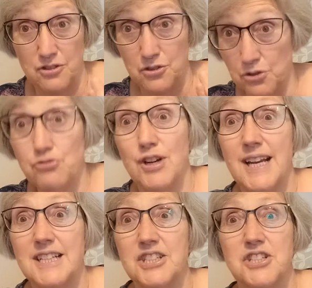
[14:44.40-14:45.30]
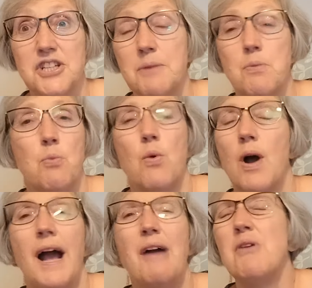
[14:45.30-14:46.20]
good relationship,
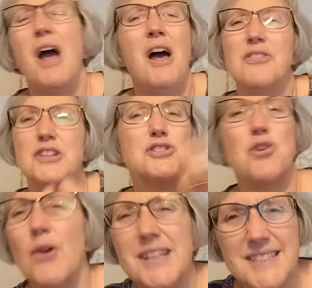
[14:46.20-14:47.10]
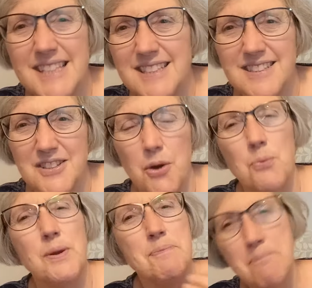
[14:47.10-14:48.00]
the choices
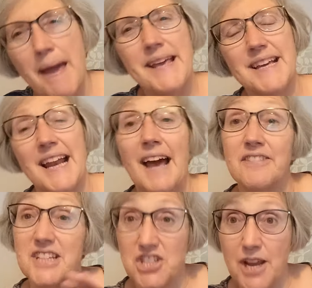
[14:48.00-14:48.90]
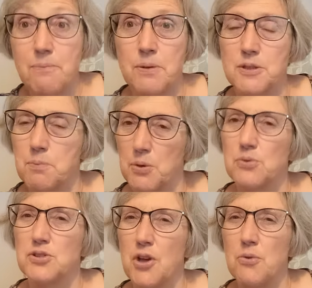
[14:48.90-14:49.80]
that we make and how they shape us, but
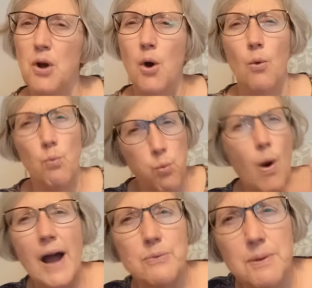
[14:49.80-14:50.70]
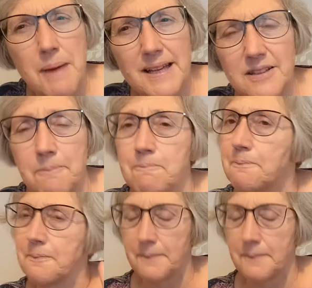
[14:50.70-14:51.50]
also why we make them.